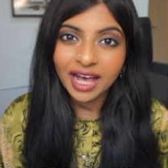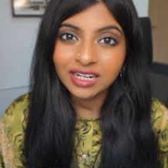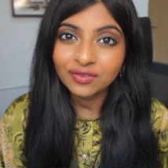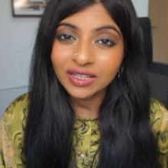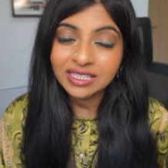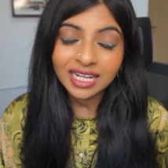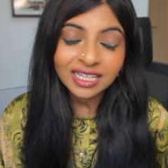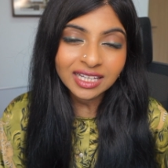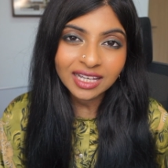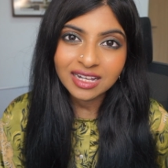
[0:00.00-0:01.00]
And if there's
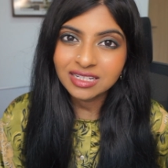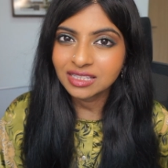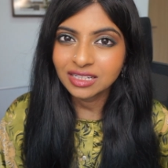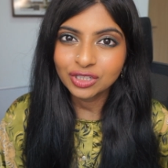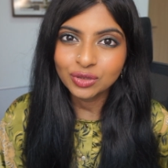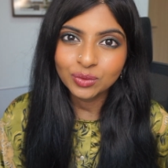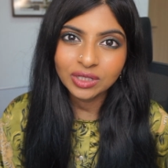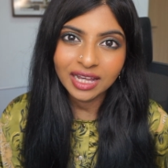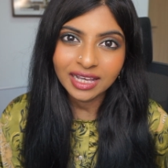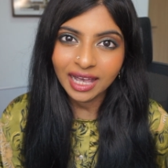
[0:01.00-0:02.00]
anything else that you would
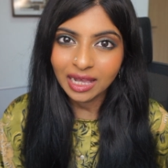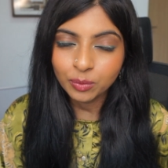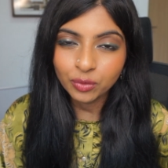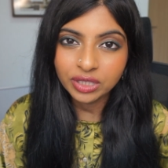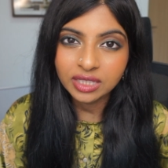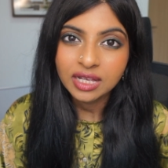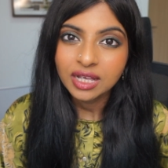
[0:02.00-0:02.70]
like help with,